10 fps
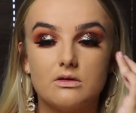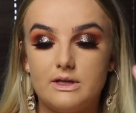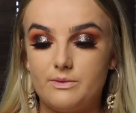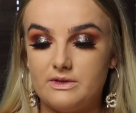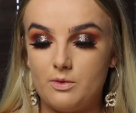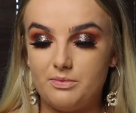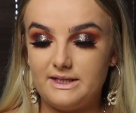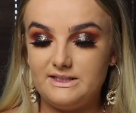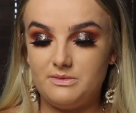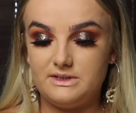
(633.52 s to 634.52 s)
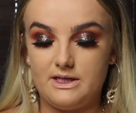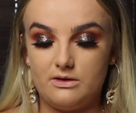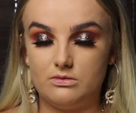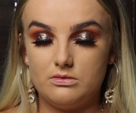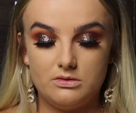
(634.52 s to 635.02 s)
Like, without blinding
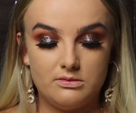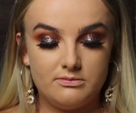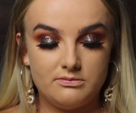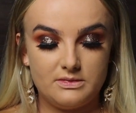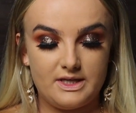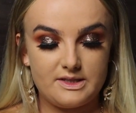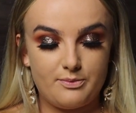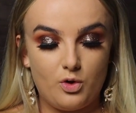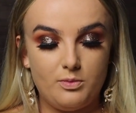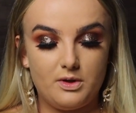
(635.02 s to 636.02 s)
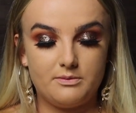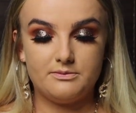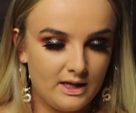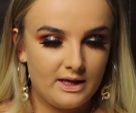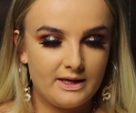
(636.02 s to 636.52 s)
myself. It's a problem.
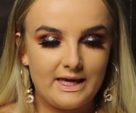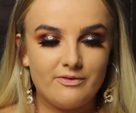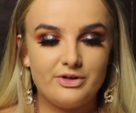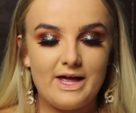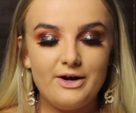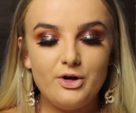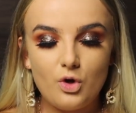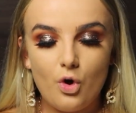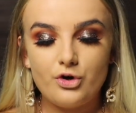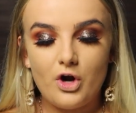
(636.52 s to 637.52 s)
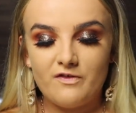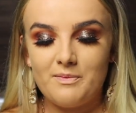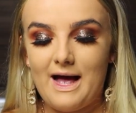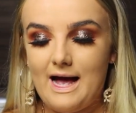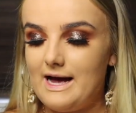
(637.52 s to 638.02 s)
Okay, for the inner corner of
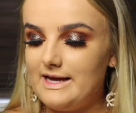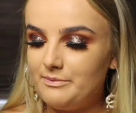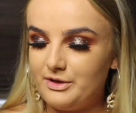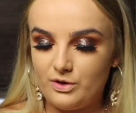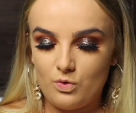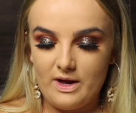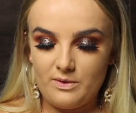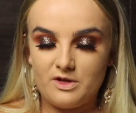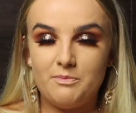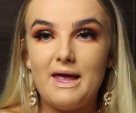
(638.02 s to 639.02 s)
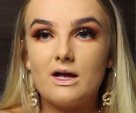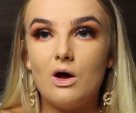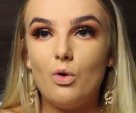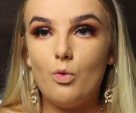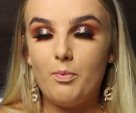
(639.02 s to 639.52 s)
my eye, I'm going to go in with
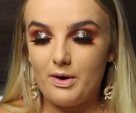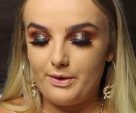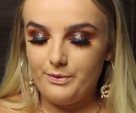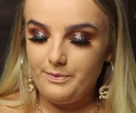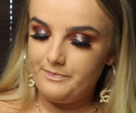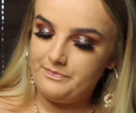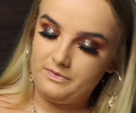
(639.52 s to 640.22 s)
Becca Opal.